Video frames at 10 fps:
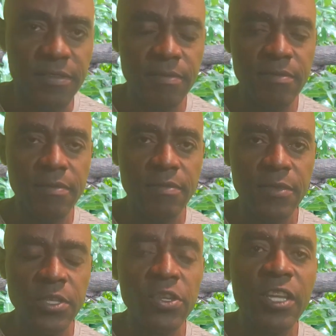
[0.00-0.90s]
it.
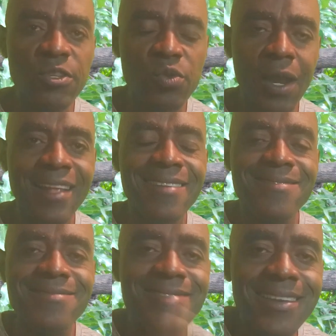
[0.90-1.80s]
So guess what?
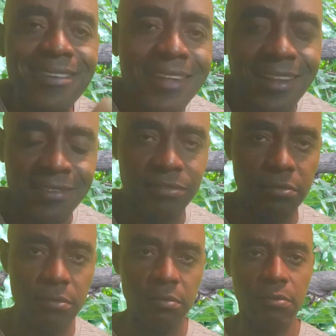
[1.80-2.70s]
Lego that.
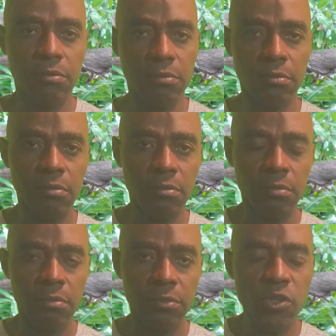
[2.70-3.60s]

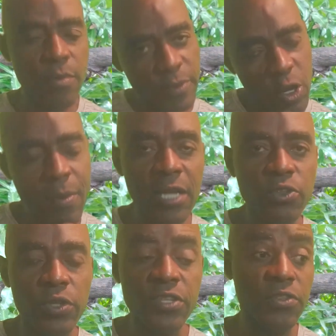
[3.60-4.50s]
So let me go back
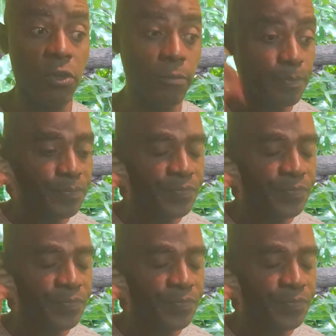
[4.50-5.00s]
to this now.